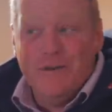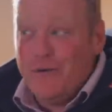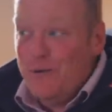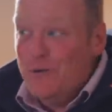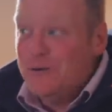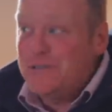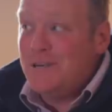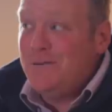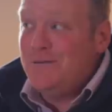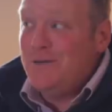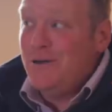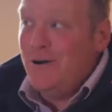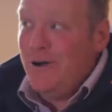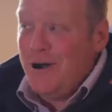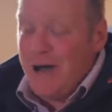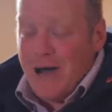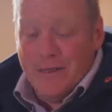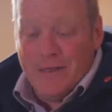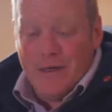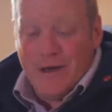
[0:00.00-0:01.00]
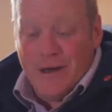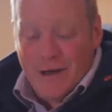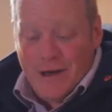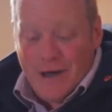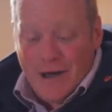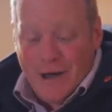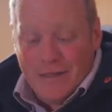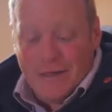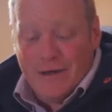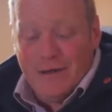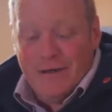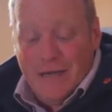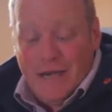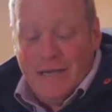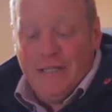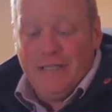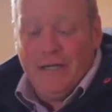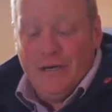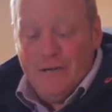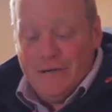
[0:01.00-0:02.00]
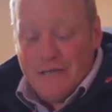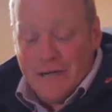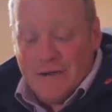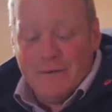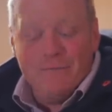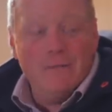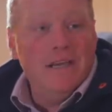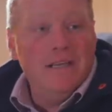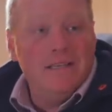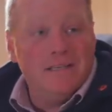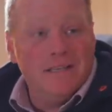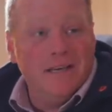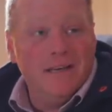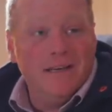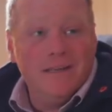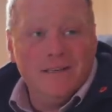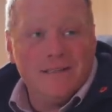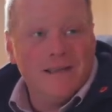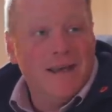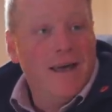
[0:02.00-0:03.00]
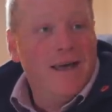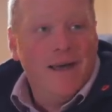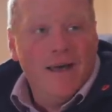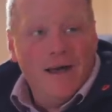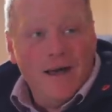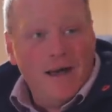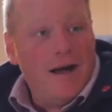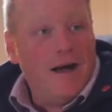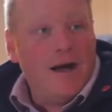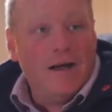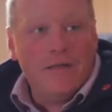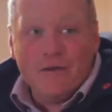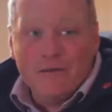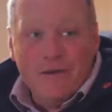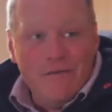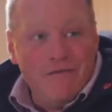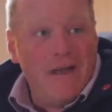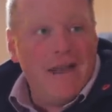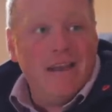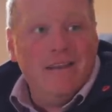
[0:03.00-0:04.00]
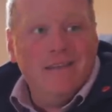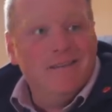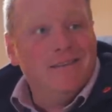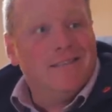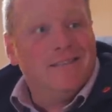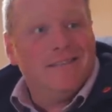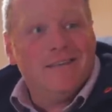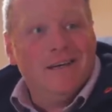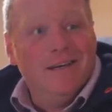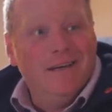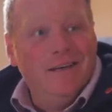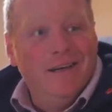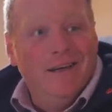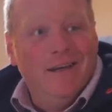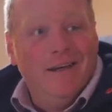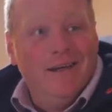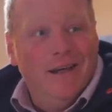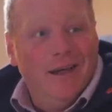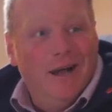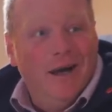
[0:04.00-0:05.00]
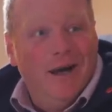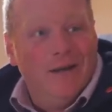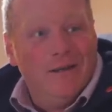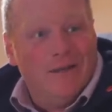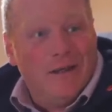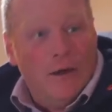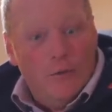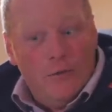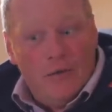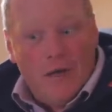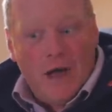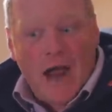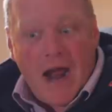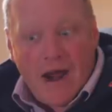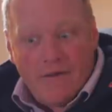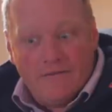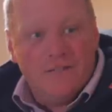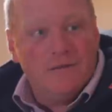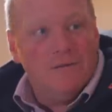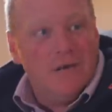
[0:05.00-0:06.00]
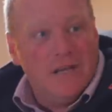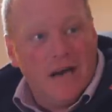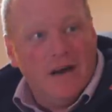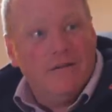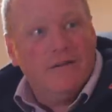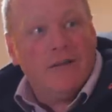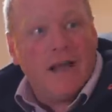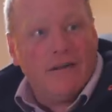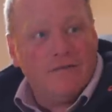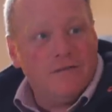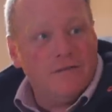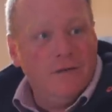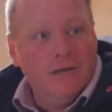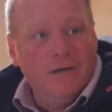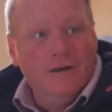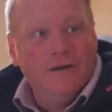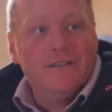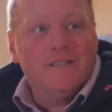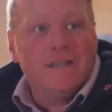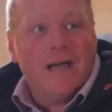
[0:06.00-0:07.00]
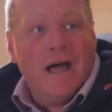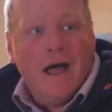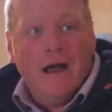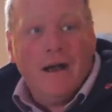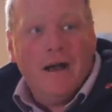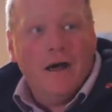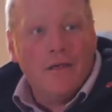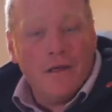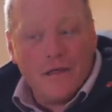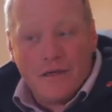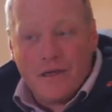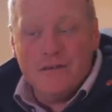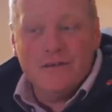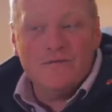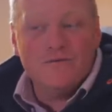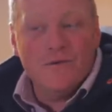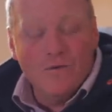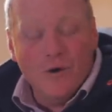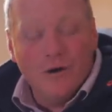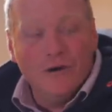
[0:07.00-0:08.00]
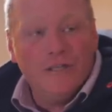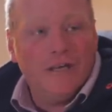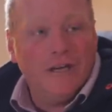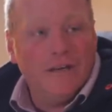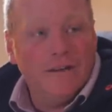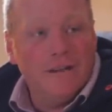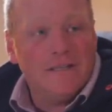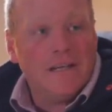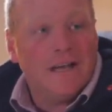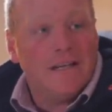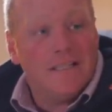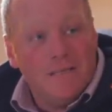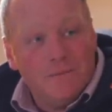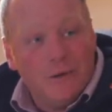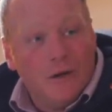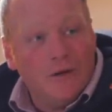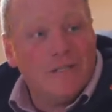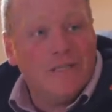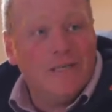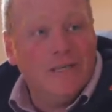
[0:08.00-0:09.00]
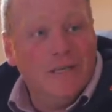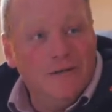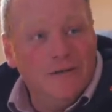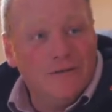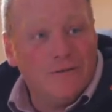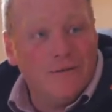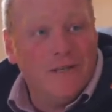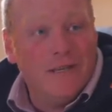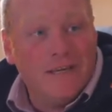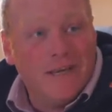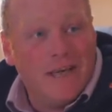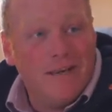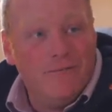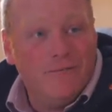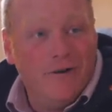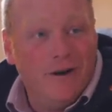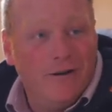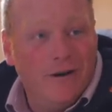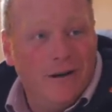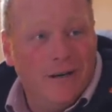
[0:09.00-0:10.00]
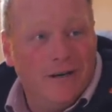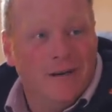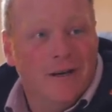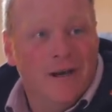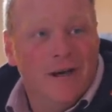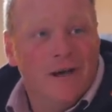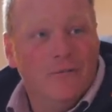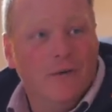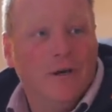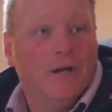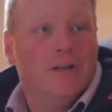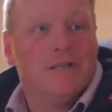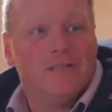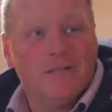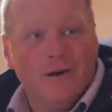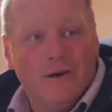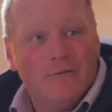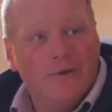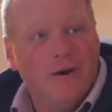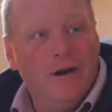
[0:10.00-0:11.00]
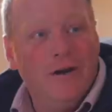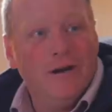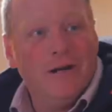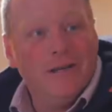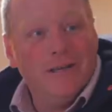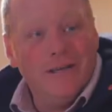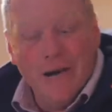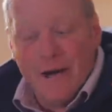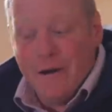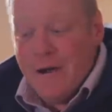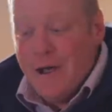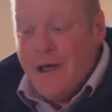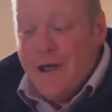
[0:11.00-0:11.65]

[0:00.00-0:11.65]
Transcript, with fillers: So we've also got other other issues, other meetings, other events that, that have to be covered, have to be looked at. Other things we're watching. There's antibiotic use within game rearing. We're going to start rearing.